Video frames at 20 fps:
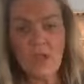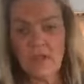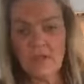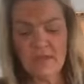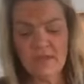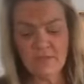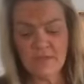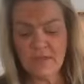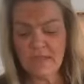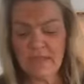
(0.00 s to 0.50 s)

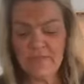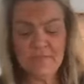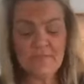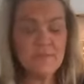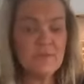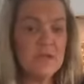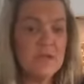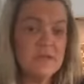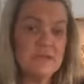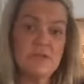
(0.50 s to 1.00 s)
You can get
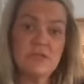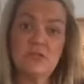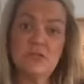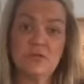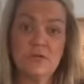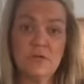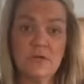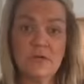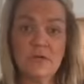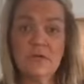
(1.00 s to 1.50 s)
them right in the
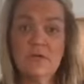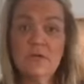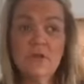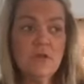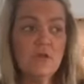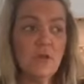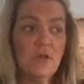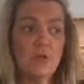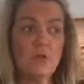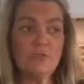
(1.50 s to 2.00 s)
store,
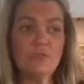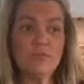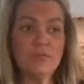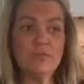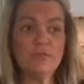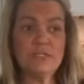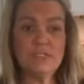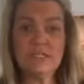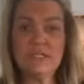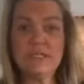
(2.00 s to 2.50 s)
cold brew
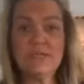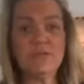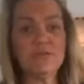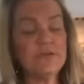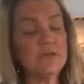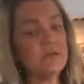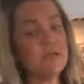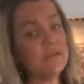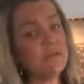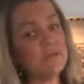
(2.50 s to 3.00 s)
tea. You
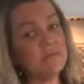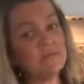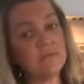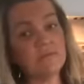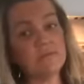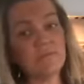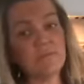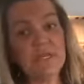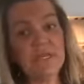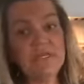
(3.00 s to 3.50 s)
can get
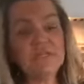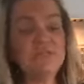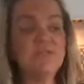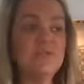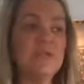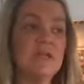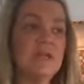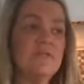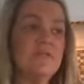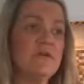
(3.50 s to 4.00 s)
them peach
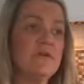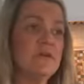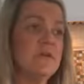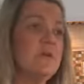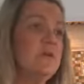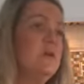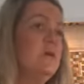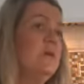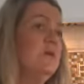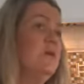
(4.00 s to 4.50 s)

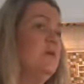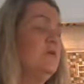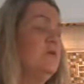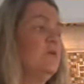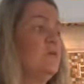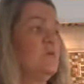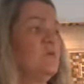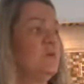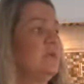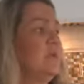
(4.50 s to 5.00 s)
flavor.
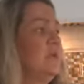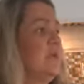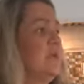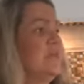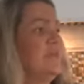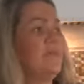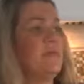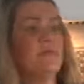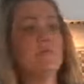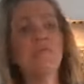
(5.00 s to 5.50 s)
You can
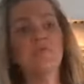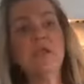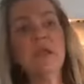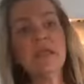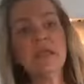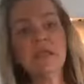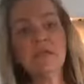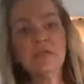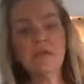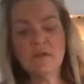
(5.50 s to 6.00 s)
get them
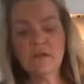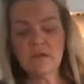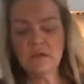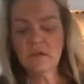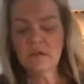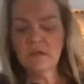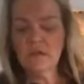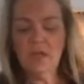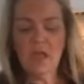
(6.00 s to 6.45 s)
regular.